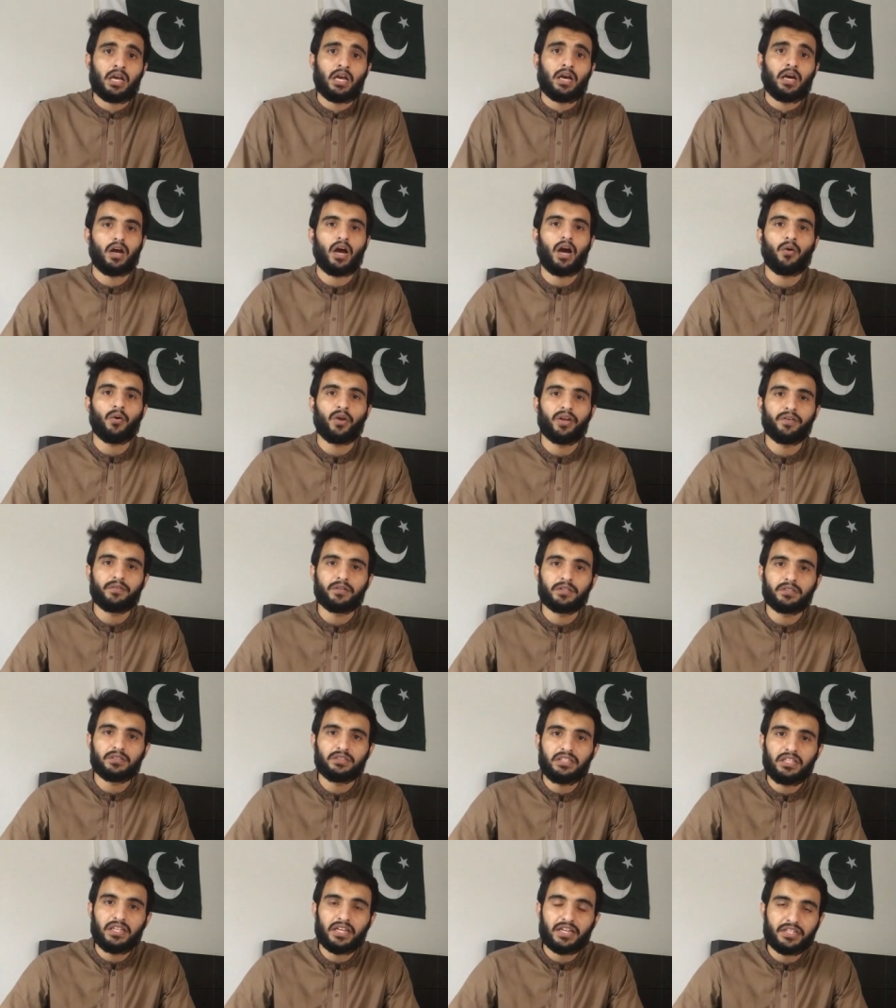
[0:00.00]
However,
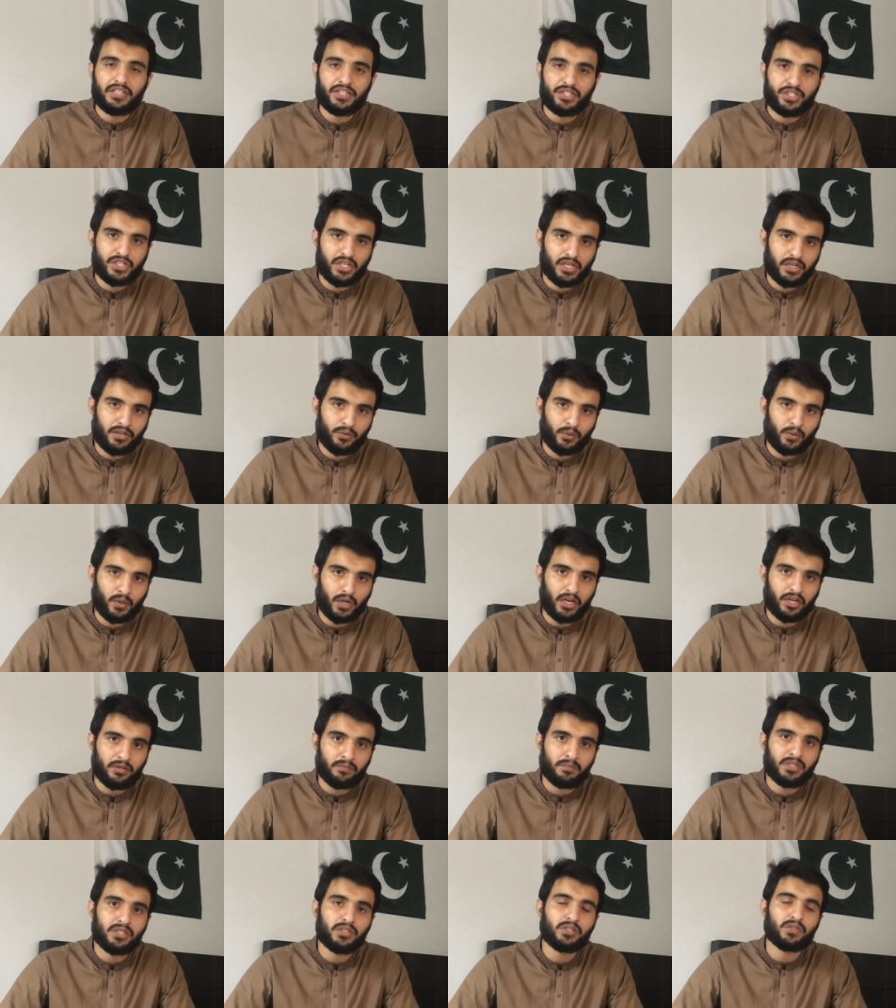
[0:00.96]
the additional
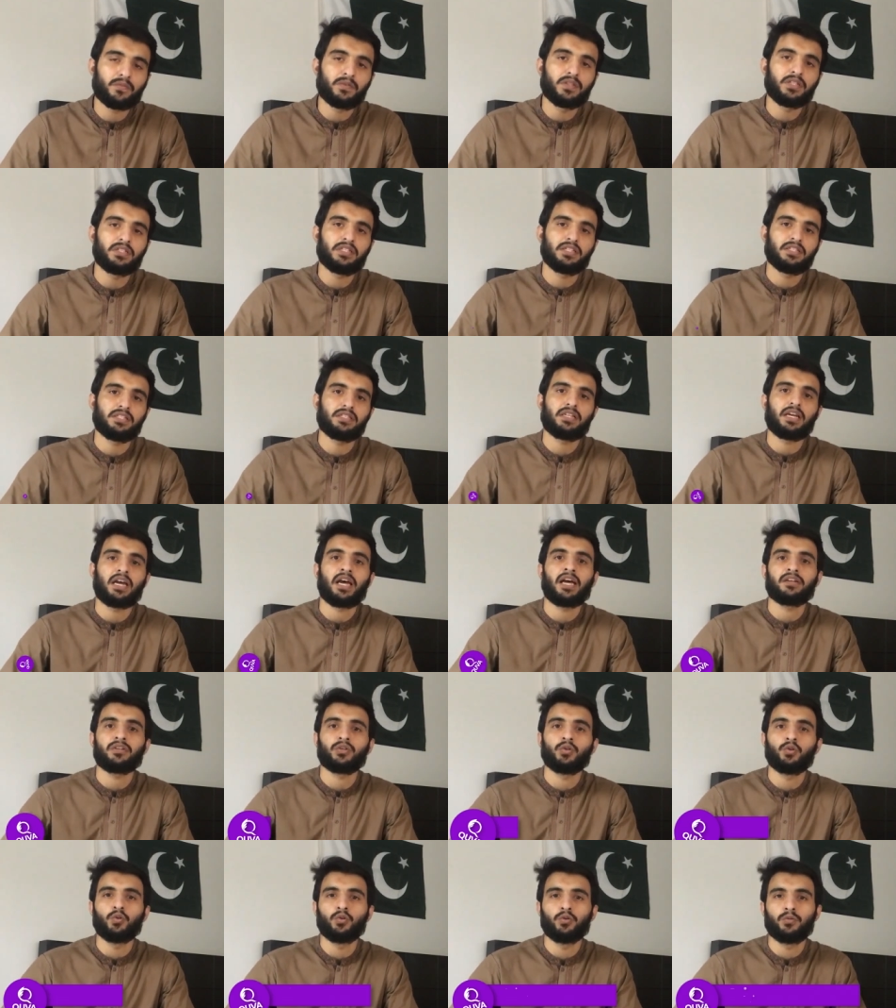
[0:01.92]
requirements of the test at
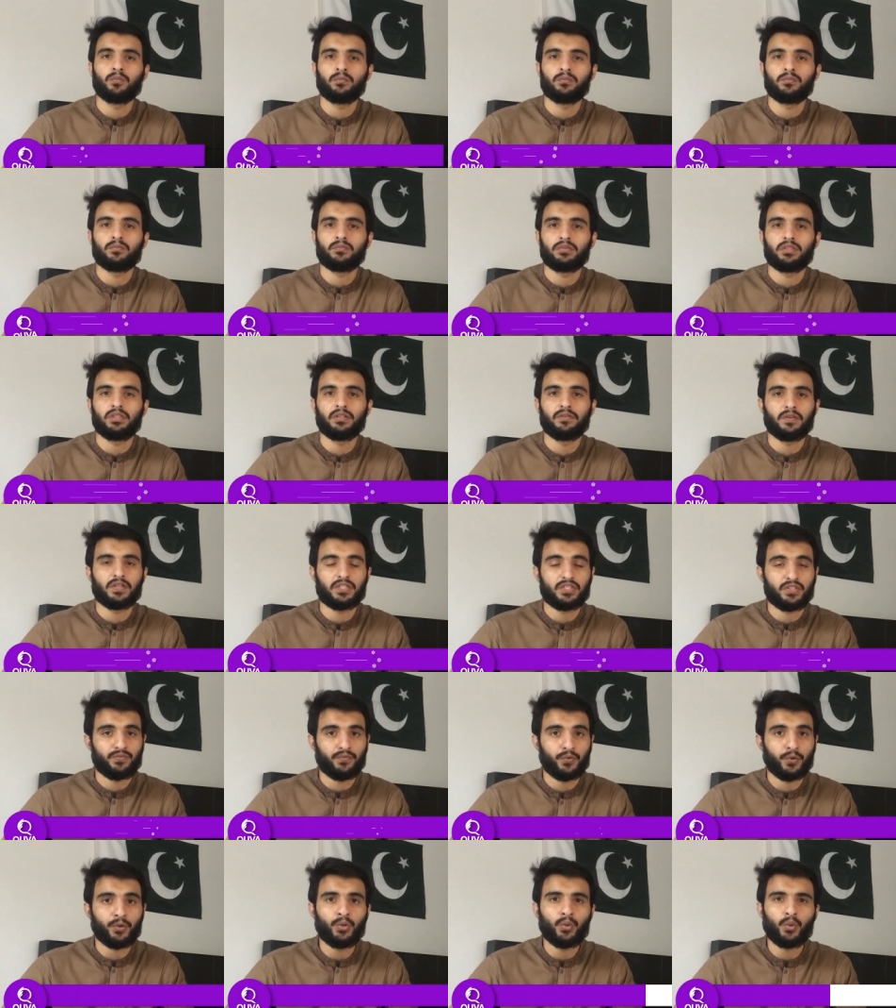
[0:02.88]
home, the ones
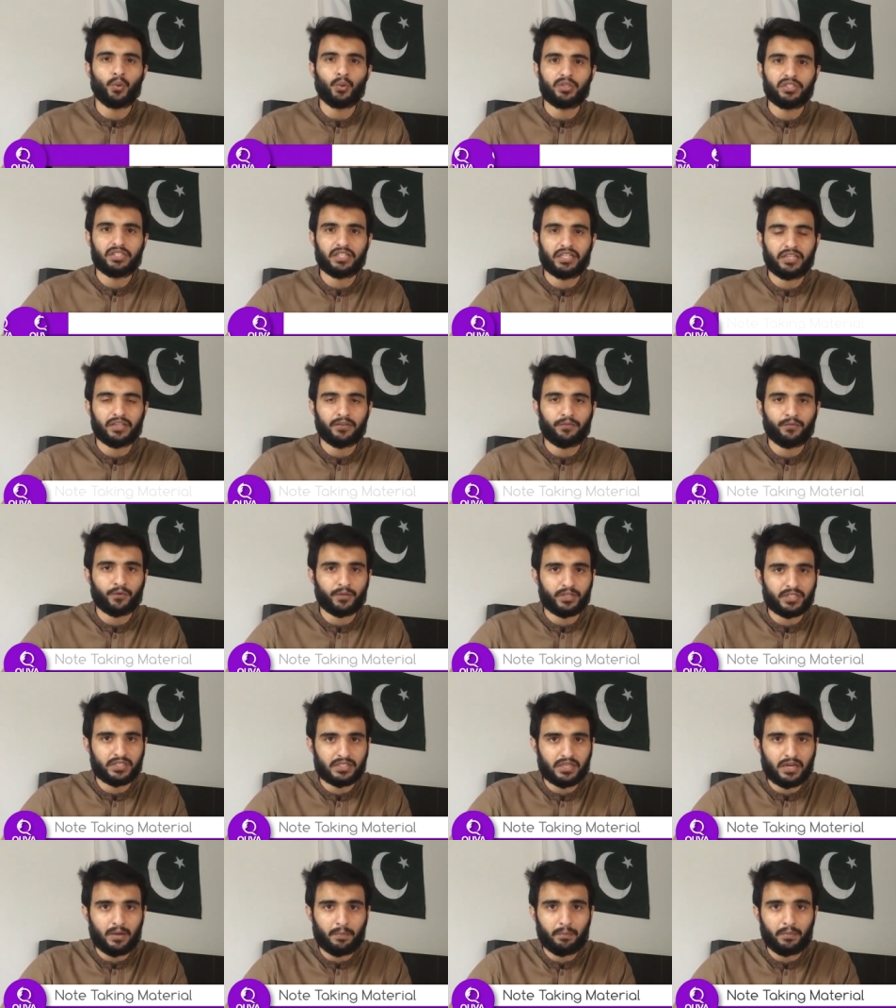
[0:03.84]
for note-taking for
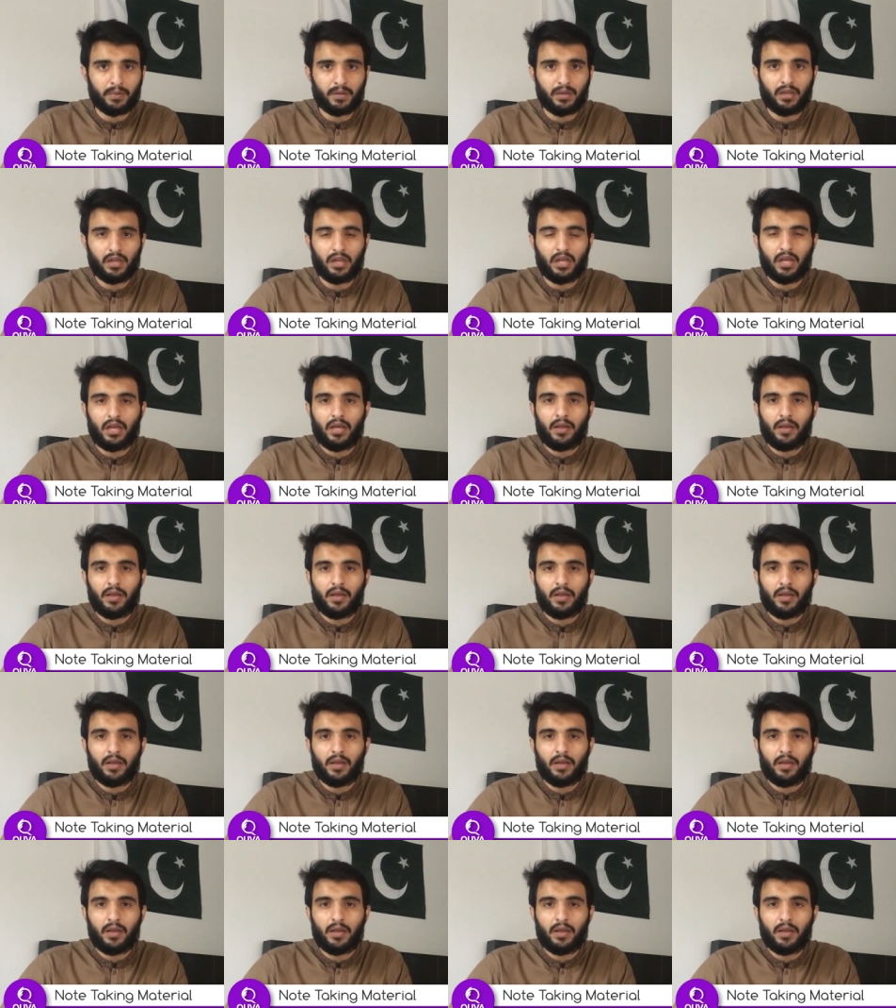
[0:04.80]
example,